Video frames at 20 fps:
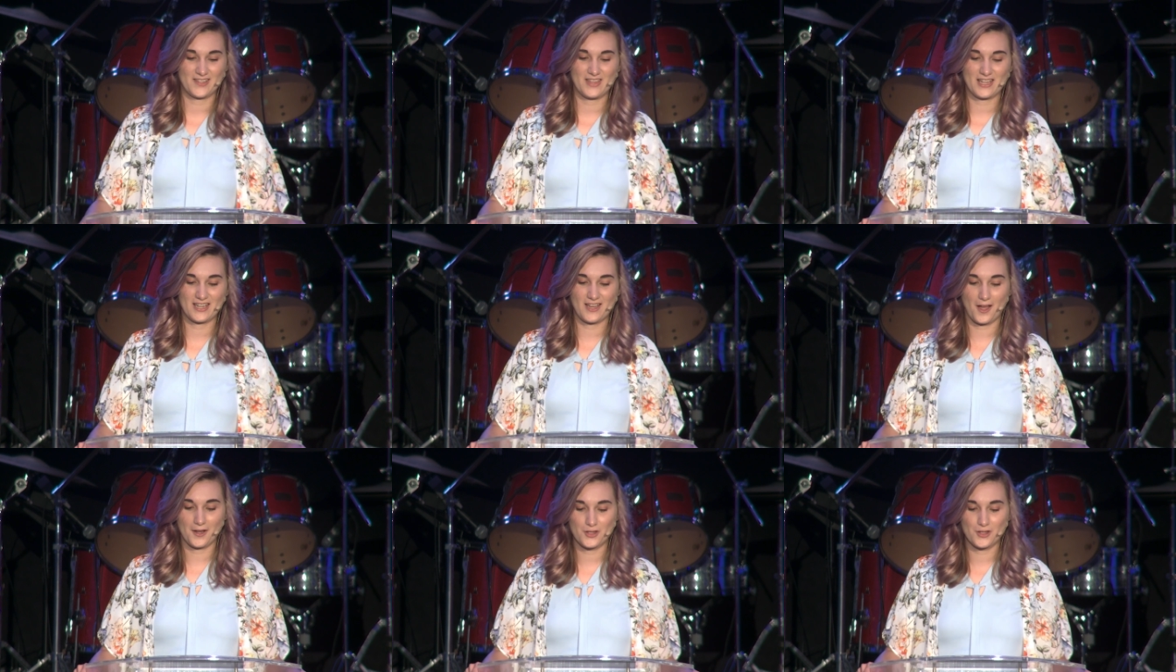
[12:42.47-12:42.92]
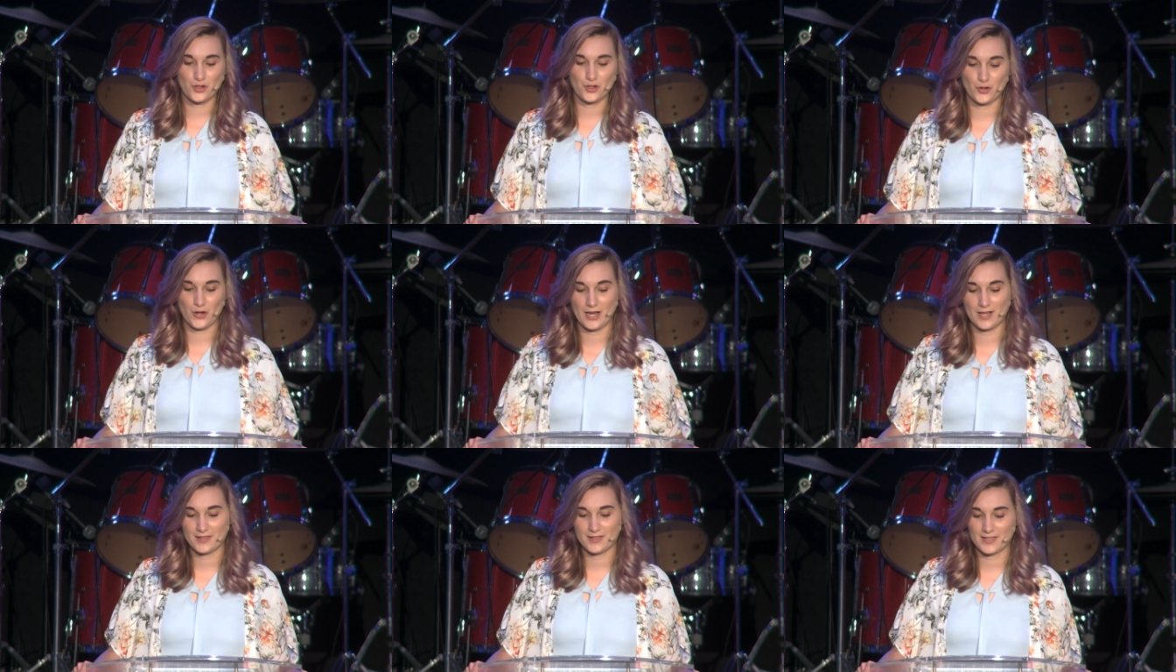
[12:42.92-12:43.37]
so that God's
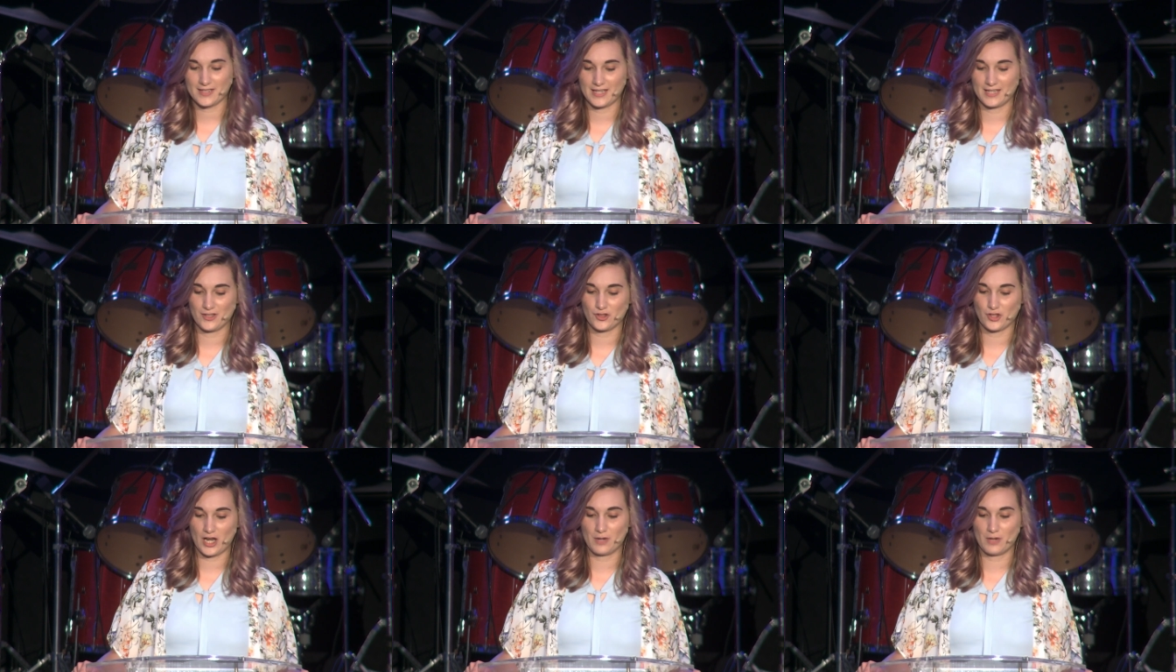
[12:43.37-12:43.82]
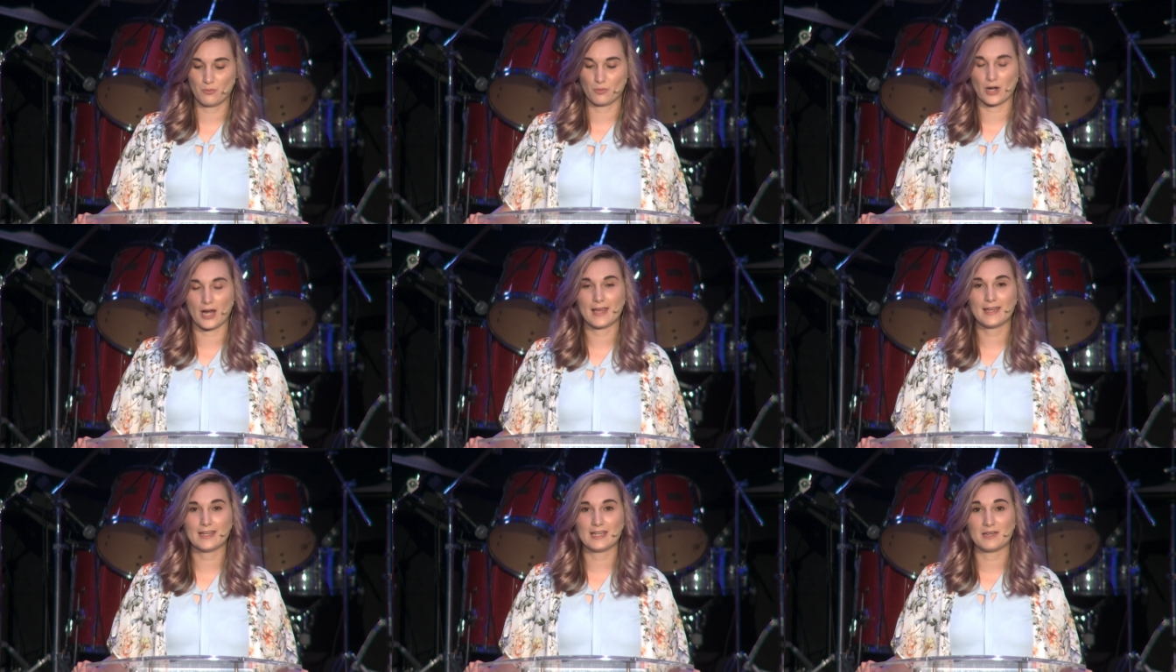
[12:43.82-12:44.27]
strengths can shine
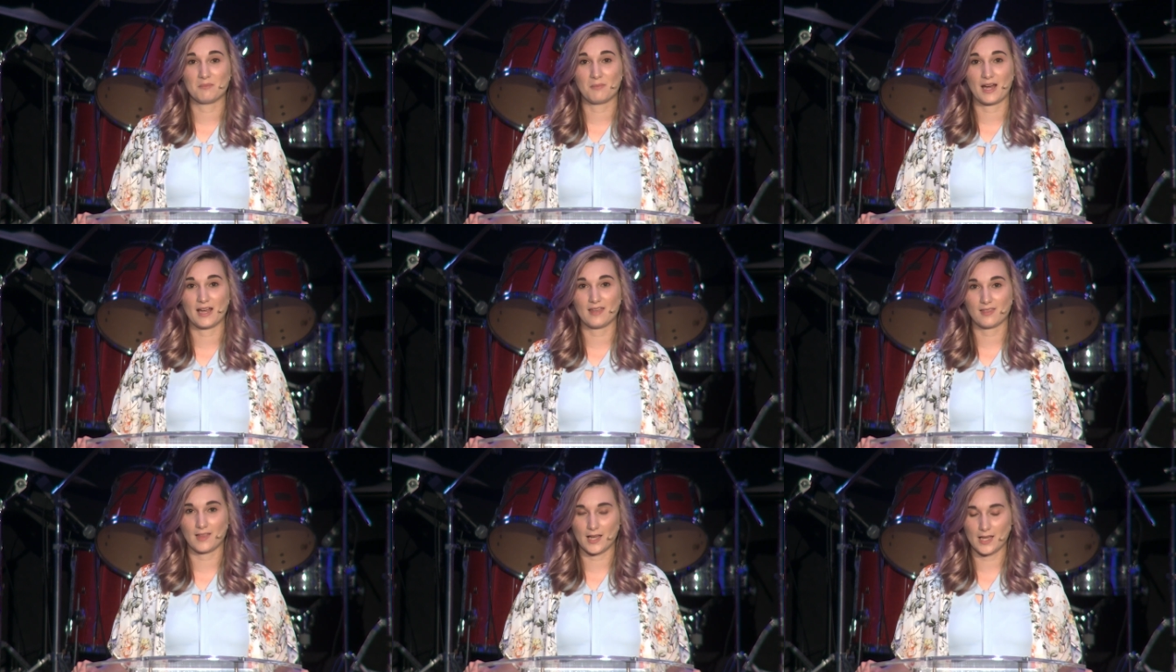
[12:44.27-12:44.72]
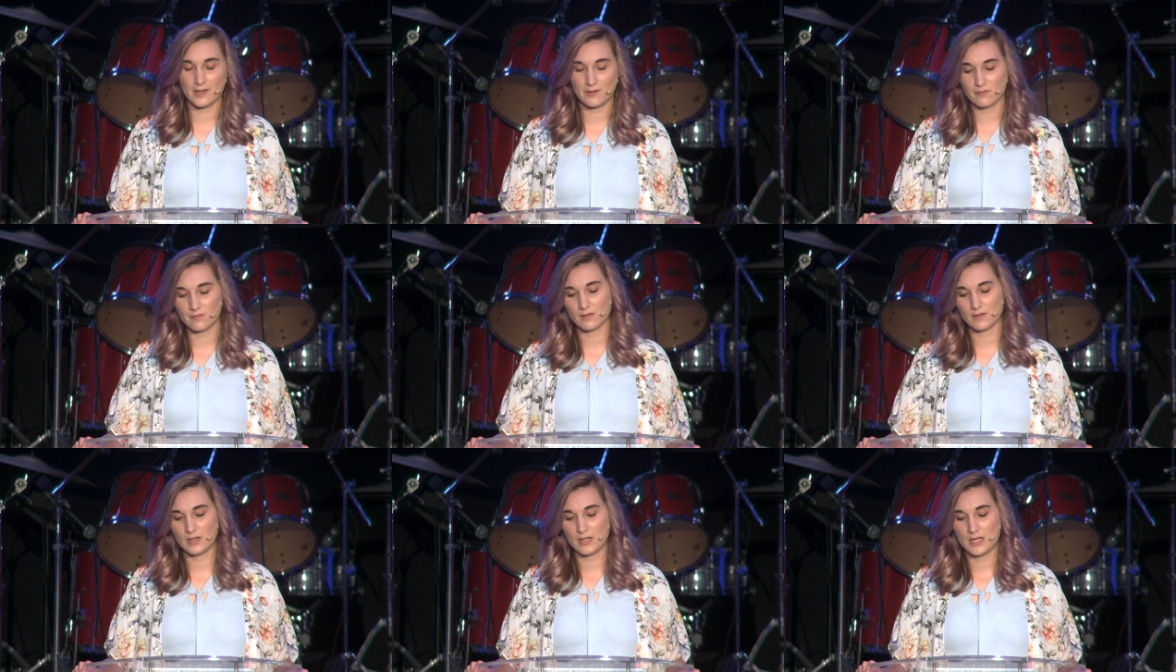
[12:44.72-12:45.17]
bright in my
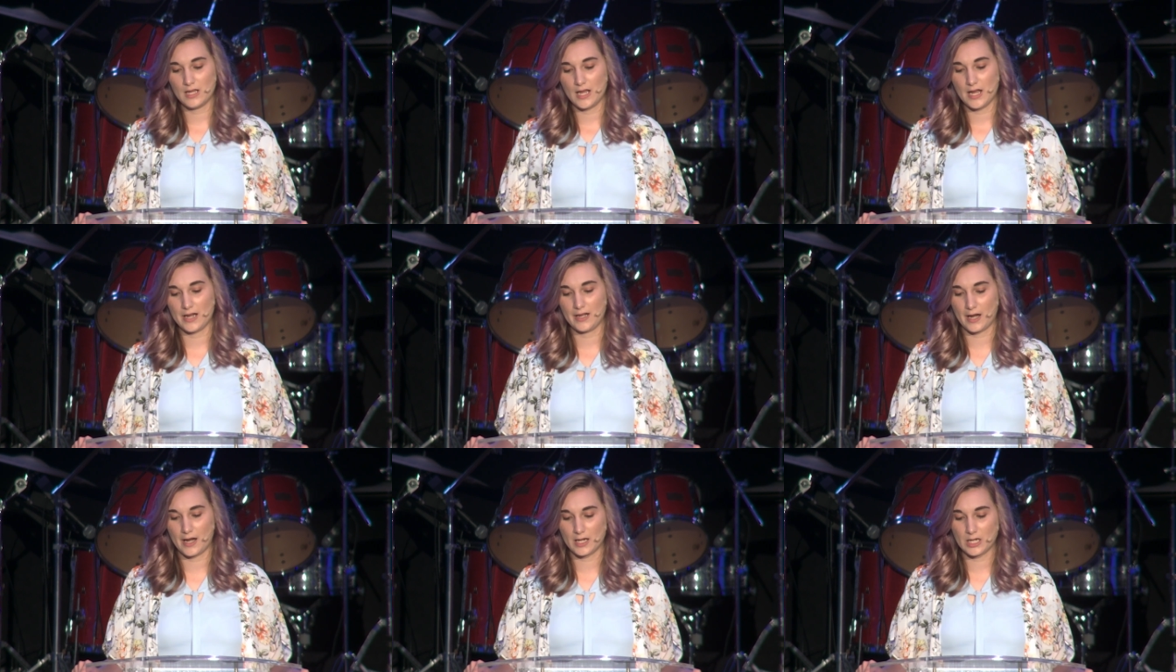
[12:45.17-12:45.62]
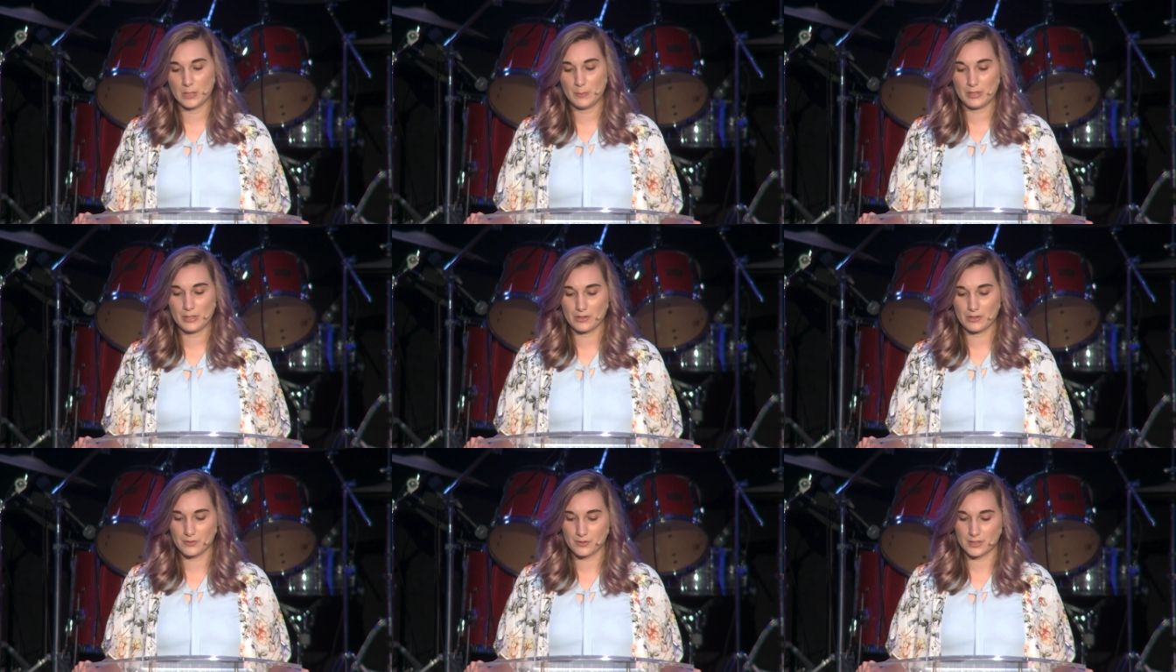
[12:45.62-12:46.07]
life and I can
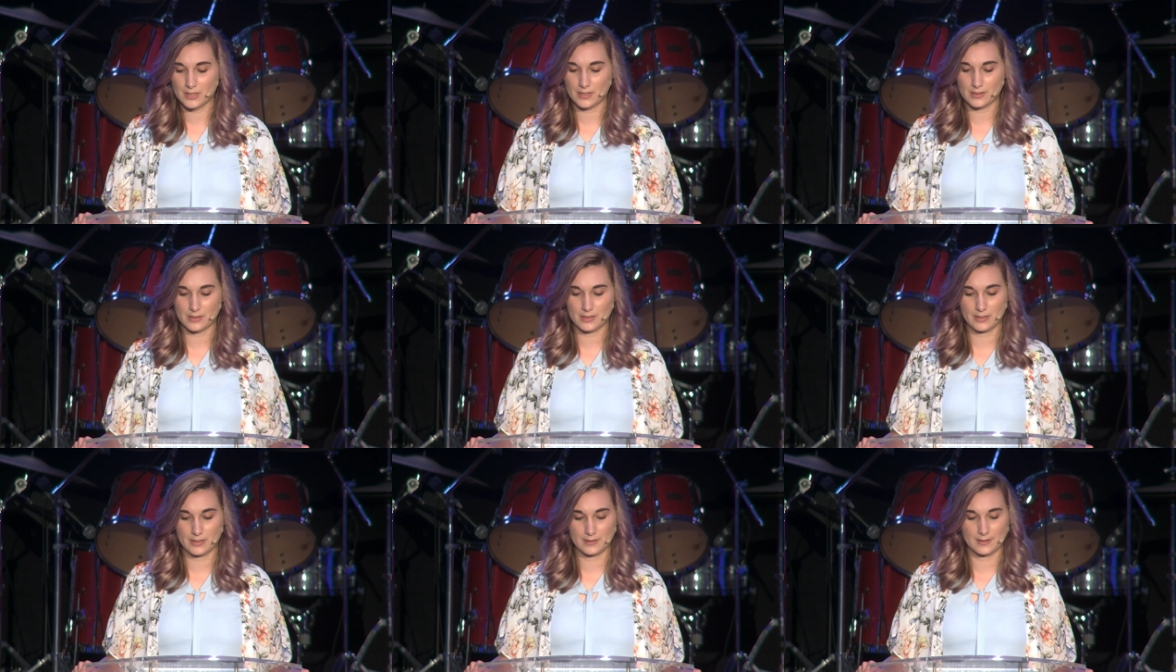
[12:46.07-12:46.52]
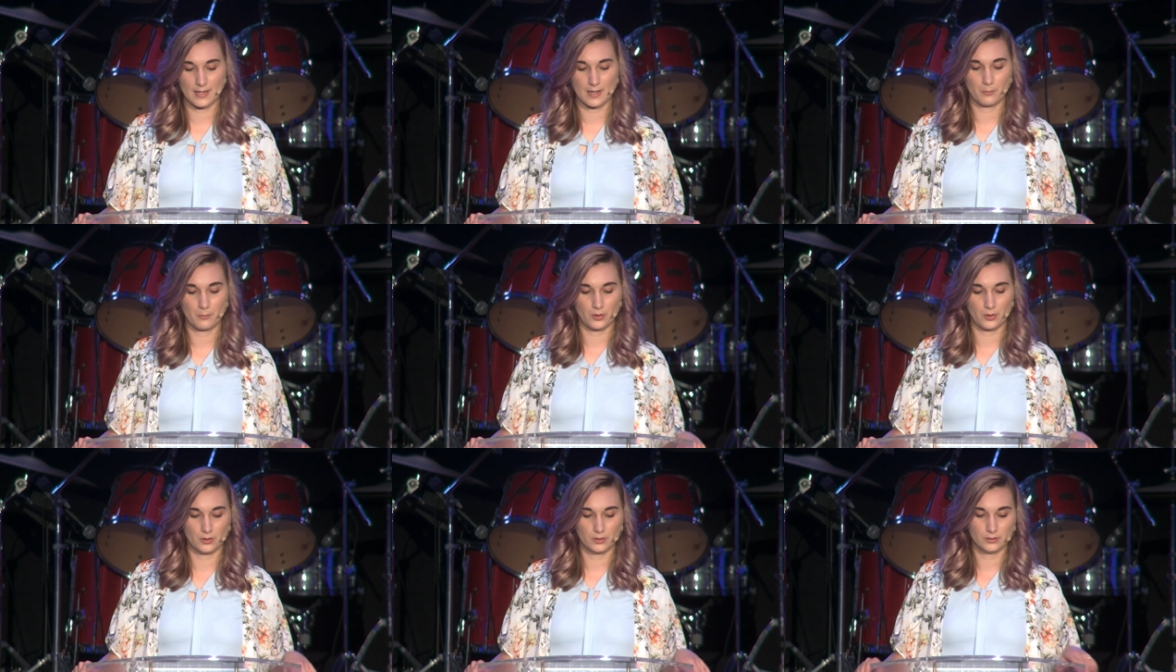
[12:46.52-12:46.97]
be used as an
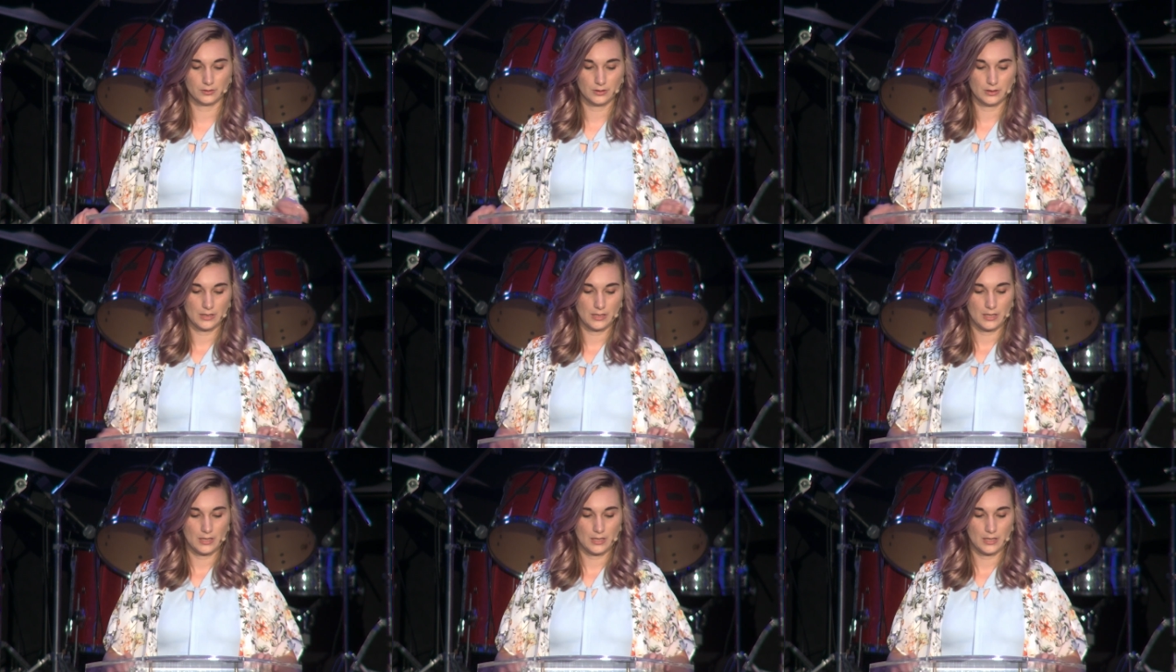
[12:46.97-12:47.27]
example